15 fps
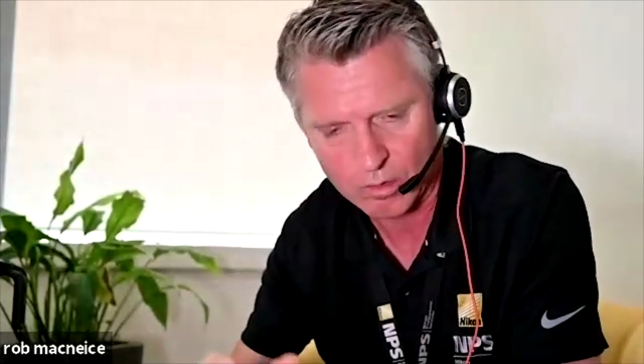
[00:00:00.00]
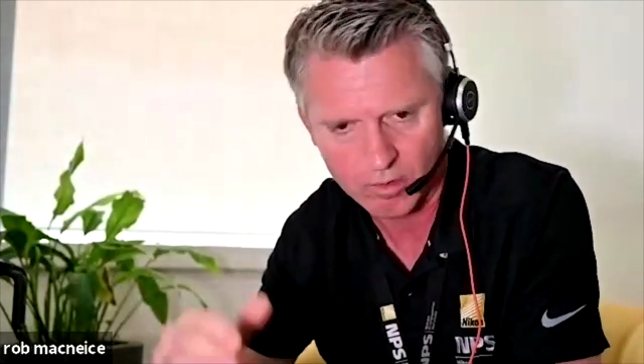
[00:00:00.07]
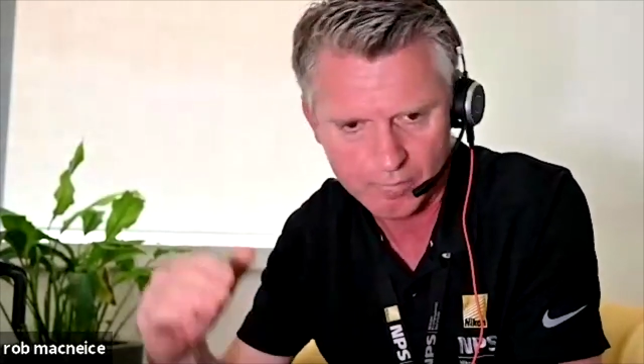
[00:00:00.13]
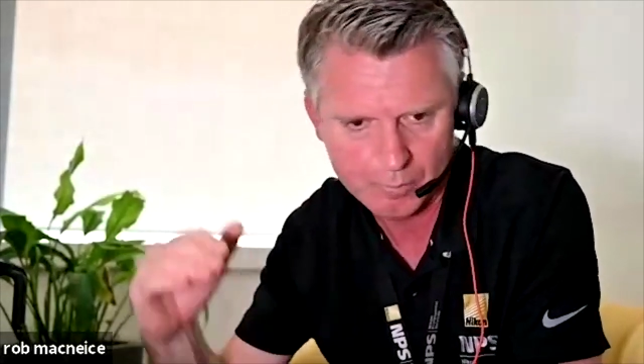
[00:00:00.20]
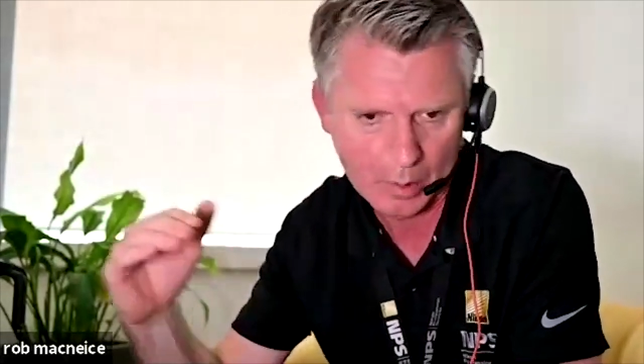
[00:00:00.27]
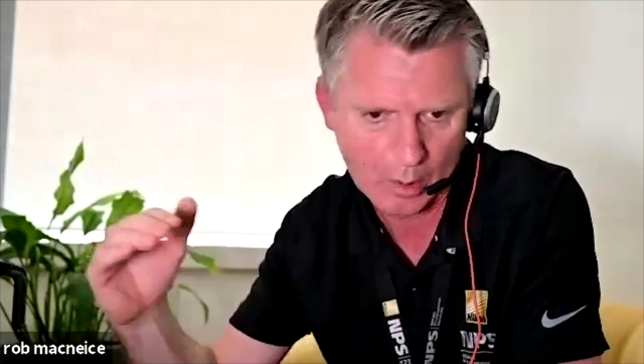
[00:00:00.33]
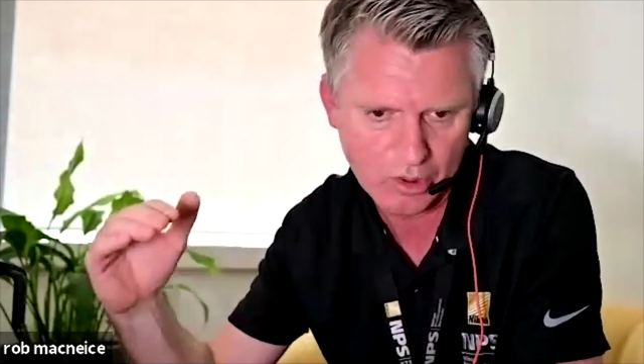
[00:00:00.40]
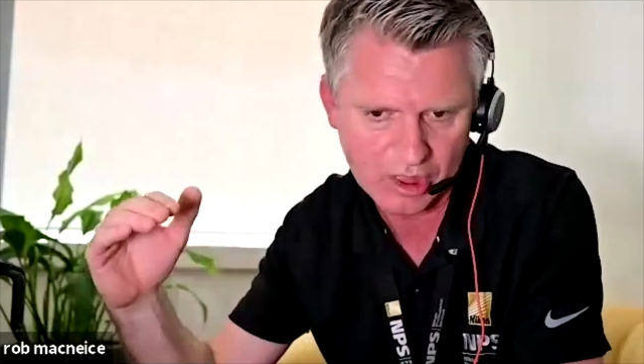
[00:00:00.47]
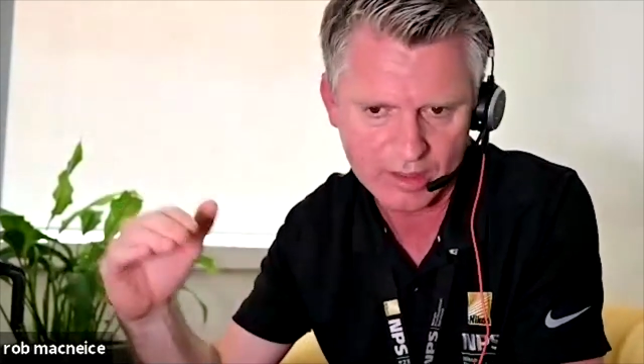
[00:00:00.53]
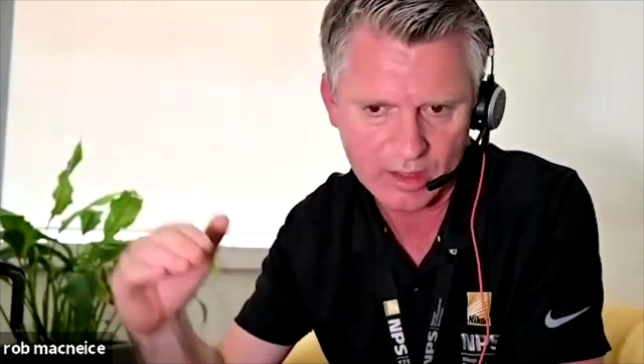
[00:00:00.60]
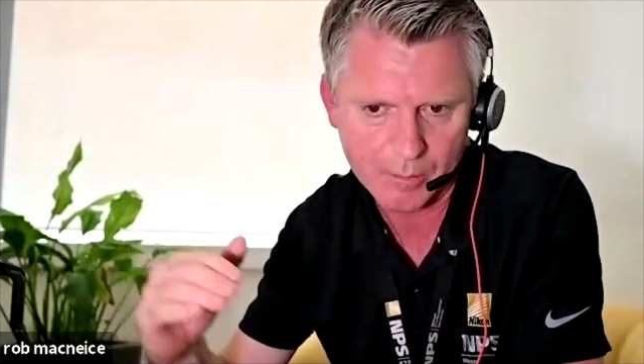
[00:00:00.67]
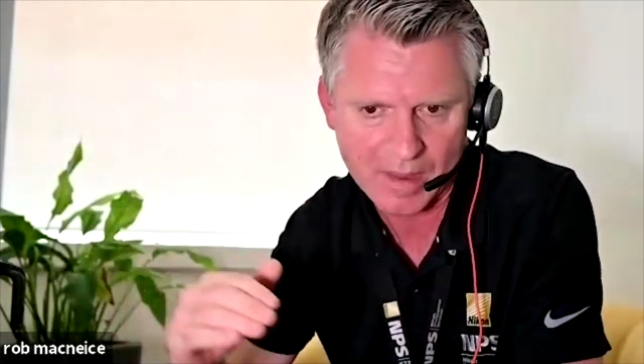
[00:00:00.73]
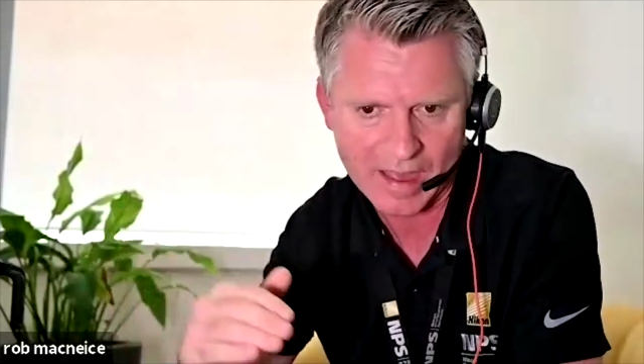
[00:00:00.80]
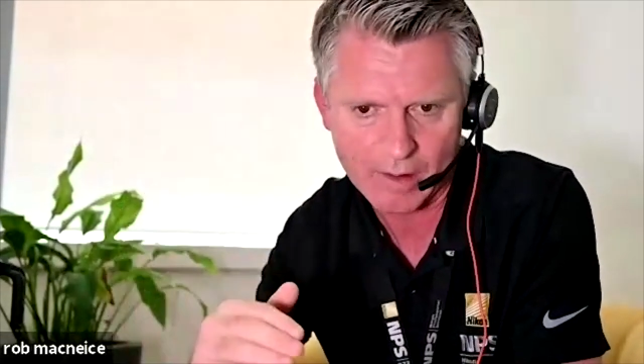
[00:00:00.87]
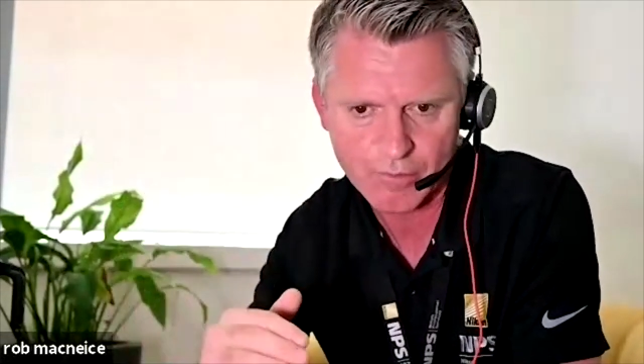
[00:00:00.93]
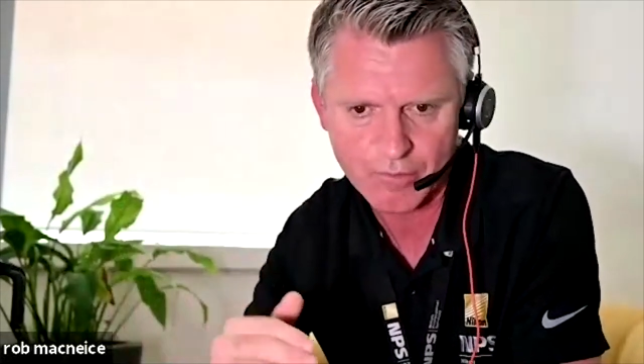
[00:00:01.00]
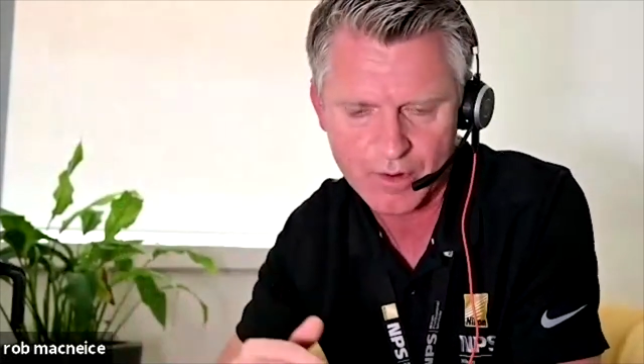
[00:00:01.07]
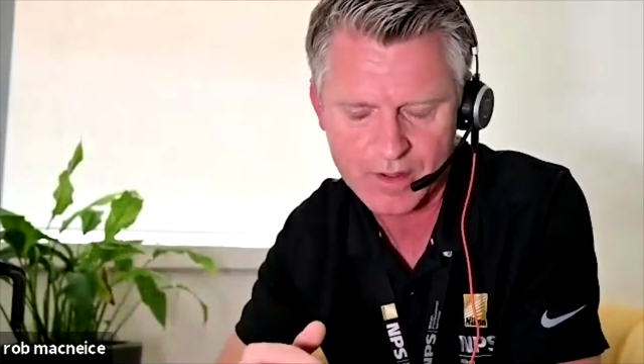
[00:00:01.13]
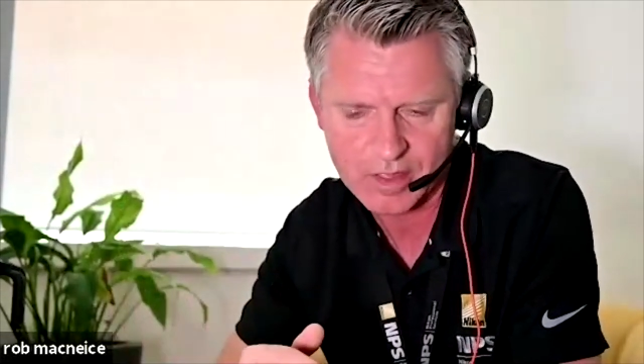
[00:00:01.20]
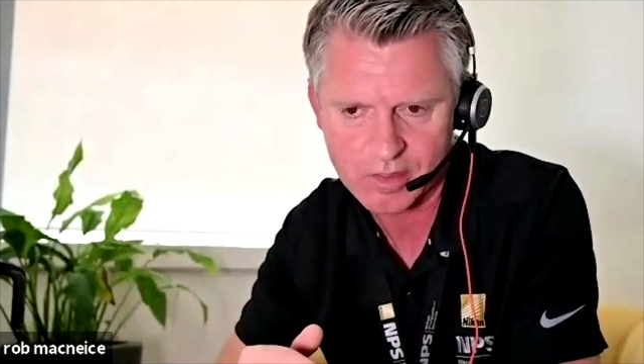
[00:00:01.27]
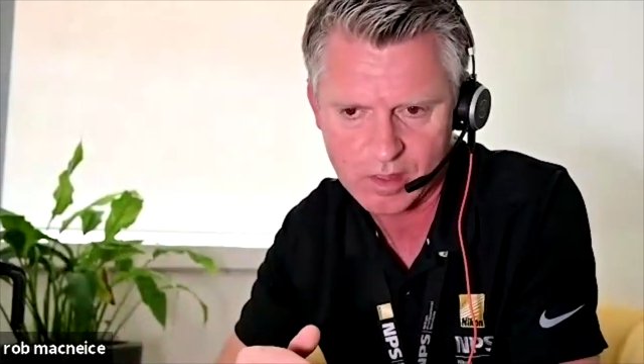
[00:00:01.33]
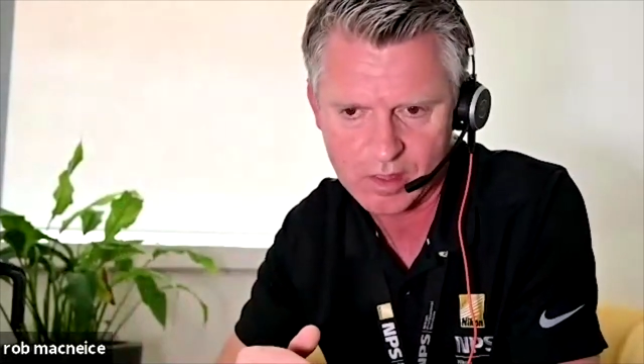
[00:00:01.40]
pushing the boundaries in
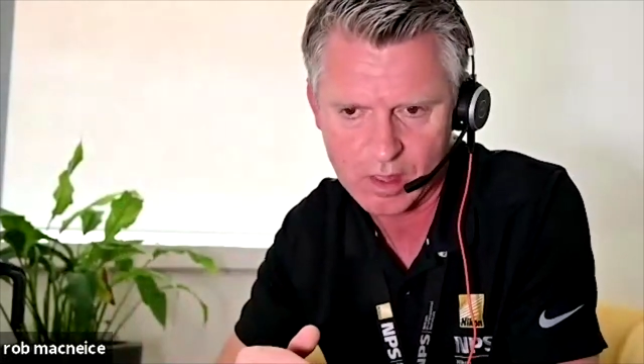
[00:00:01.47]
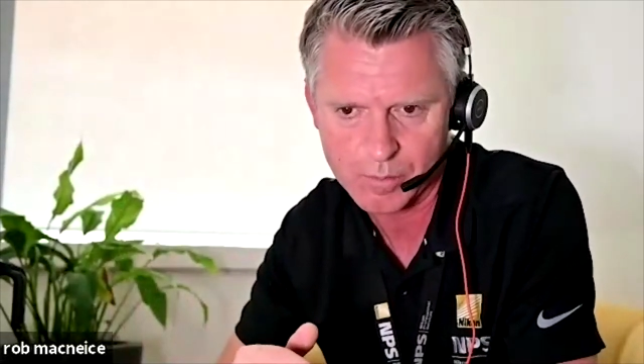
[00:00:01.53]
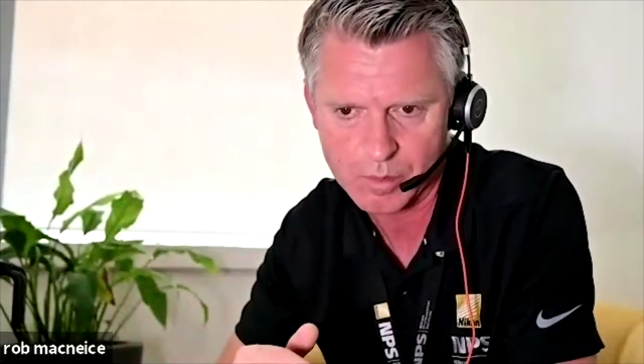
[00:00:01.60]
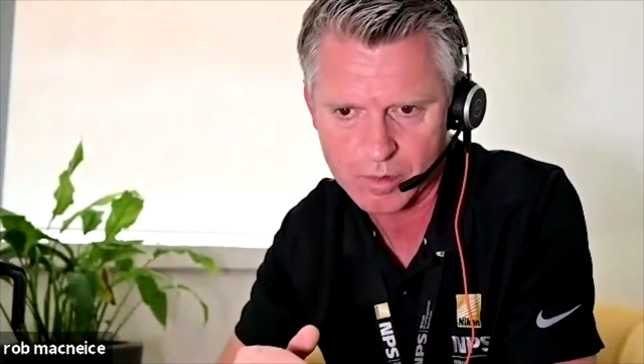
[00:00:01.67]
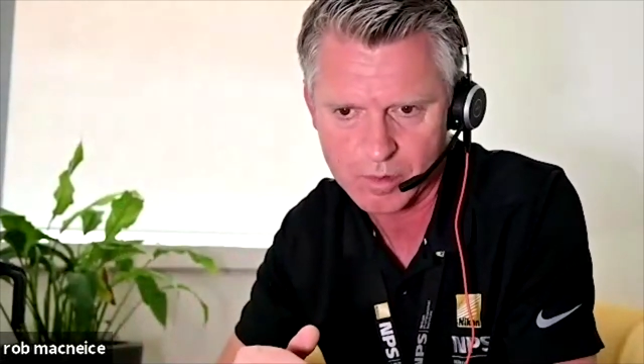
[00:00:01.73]
terms of